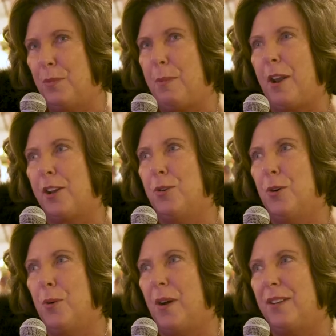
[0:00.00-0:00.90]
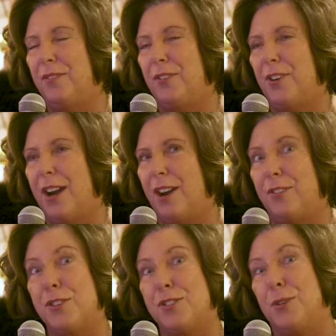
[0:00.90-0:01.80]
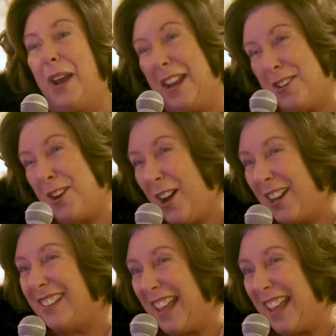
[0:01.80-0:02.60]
We bought a cool one for our first grand dog